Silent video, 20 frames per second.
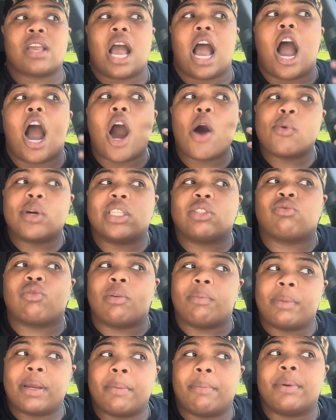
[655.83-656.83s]
I always
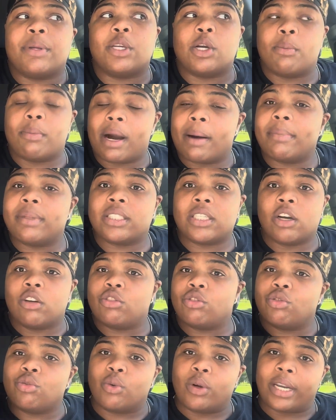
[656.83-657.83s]
remember your mama told
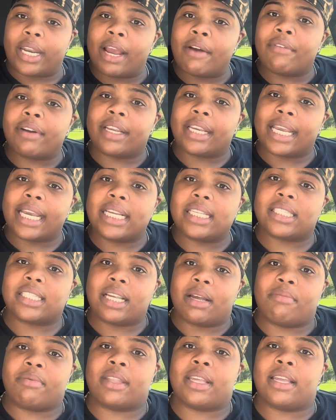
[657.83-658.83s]
you you will never get
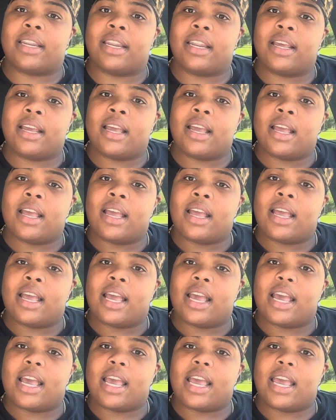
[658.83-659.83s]
something
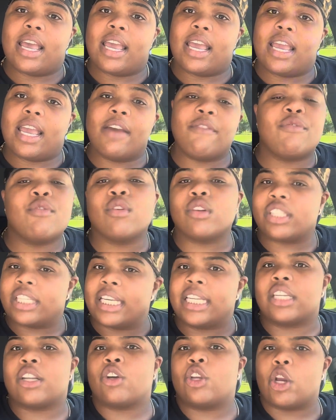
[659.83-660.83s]
if you're
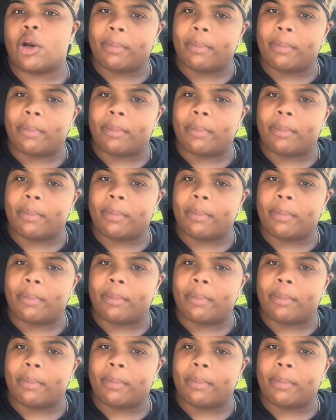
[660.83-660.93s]
sitting on your